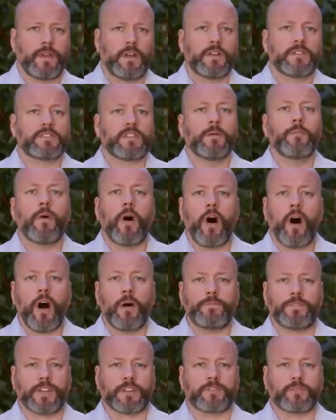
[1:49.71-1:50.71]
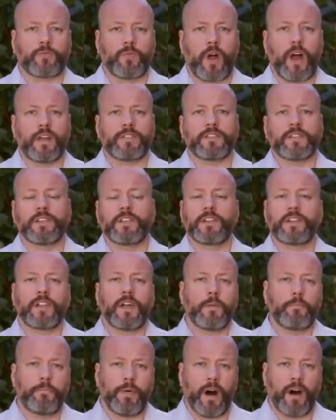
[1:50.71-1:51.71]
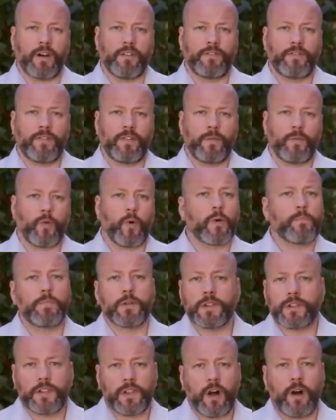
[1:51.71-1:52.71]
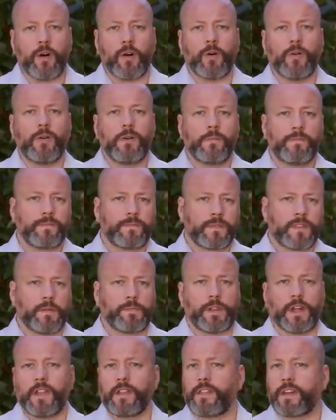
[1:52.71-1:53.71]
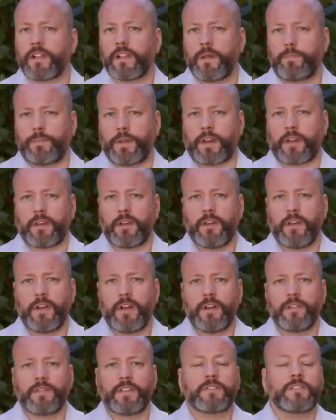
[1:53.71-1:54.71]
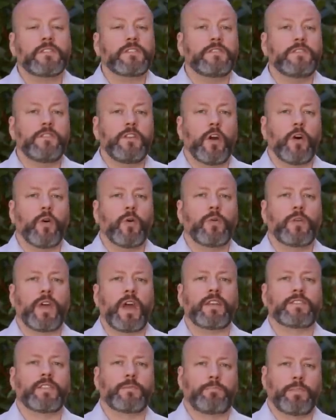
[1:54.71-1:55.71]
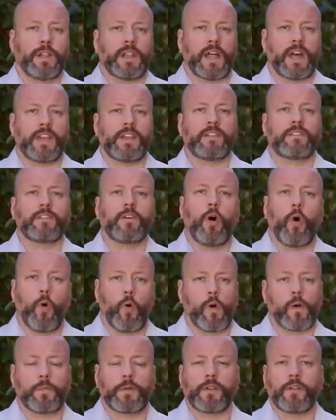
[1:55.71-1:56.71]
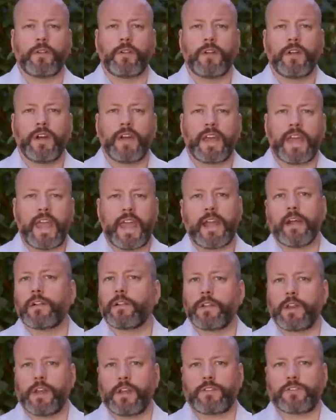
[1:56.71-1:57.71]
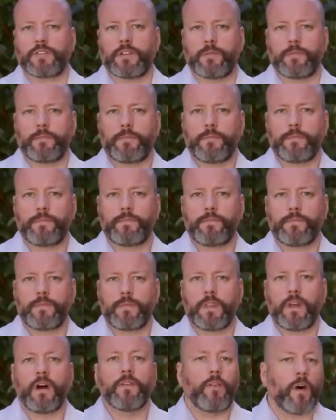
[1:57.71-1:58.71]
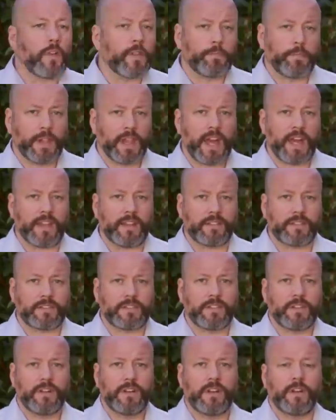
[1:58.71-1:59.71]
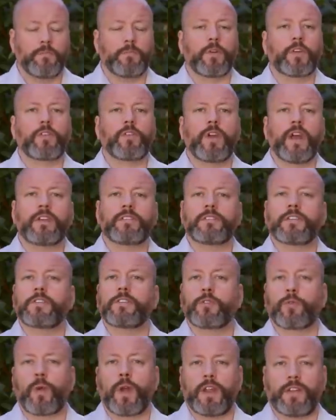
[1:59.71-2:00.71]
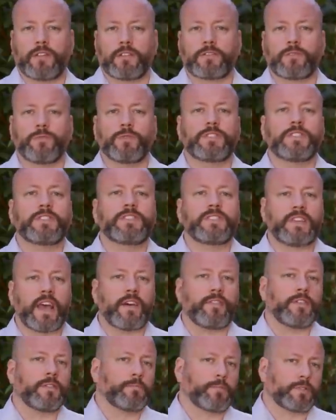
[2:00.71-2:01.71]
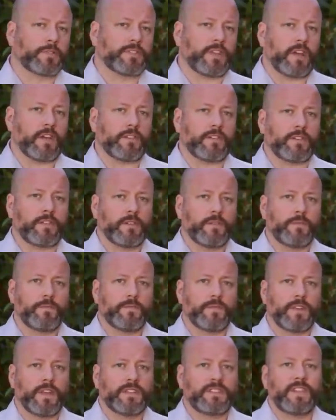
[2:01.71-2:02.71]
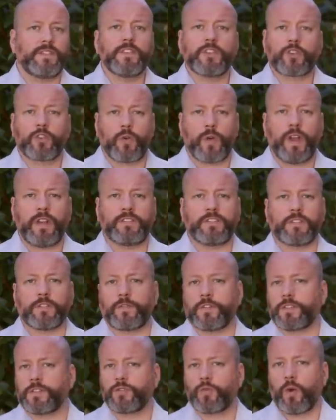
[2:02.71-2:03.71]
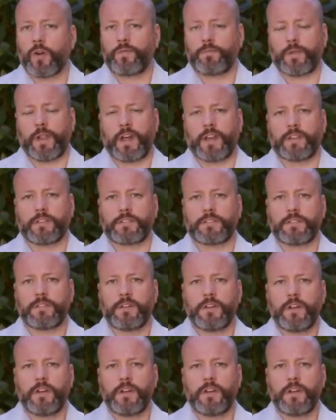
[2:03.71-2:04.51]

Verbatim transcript: Some objects rise a little above or below the plane of the ecliptic. This is known as a planet's orbital inclination. Of all the planets, Mercury has the greatest with 7%. It's even crazier for the dwarf planets.